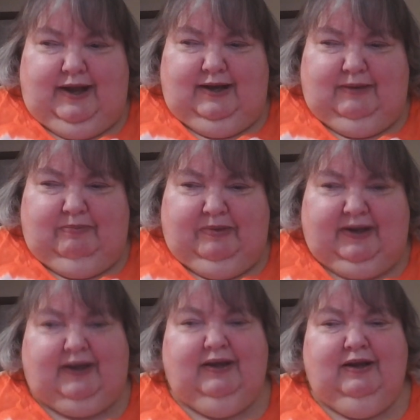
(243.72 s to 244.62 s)
had to
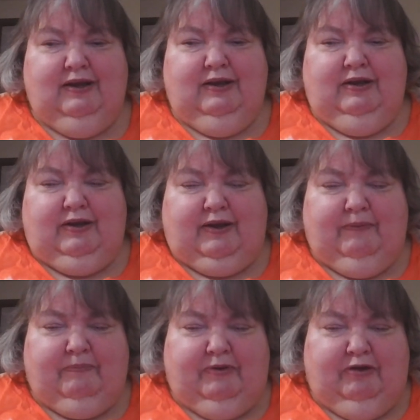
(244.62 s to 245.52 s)
pick
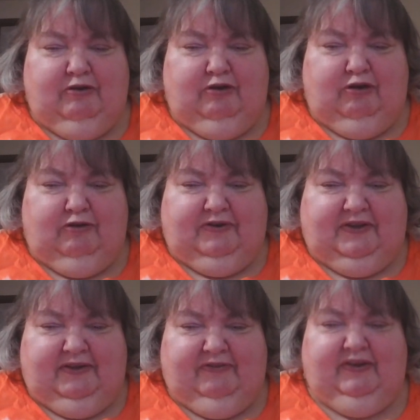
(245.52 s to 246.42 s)
computer or
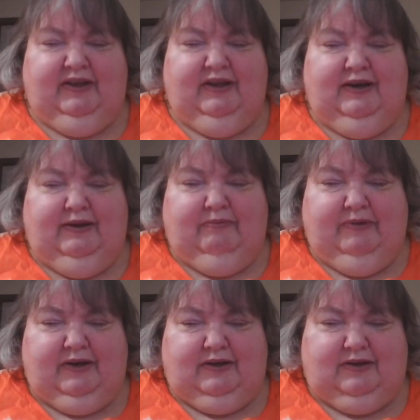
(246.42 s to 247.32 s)
TV, and I
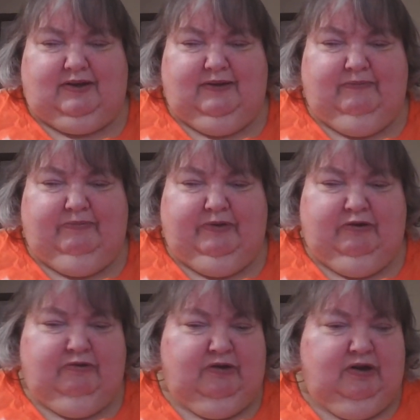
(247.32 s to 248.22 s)
picked
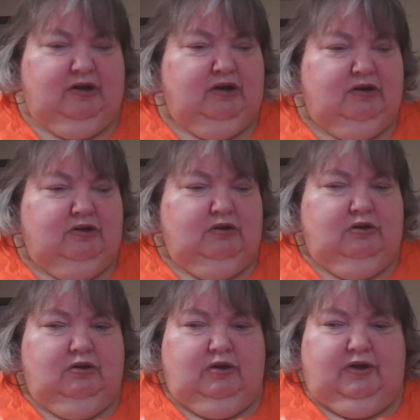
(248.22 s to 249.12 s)
computer
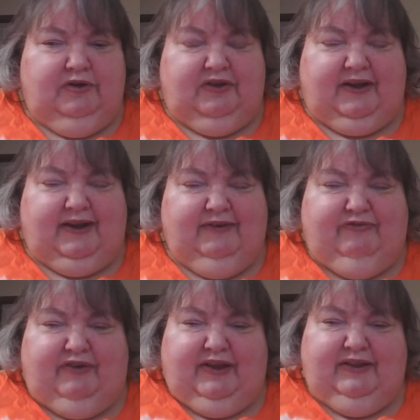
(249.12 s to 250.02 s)
because I can
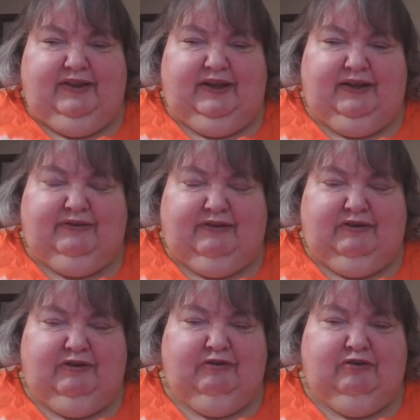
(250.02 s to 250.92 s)
find things
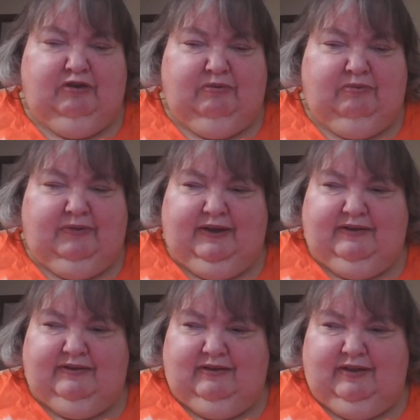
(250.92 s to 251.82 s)
on YouTube
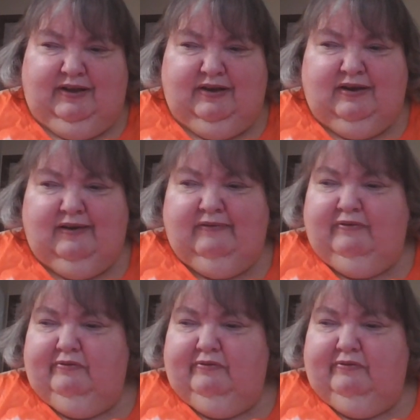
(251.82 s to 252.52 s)
easily enough.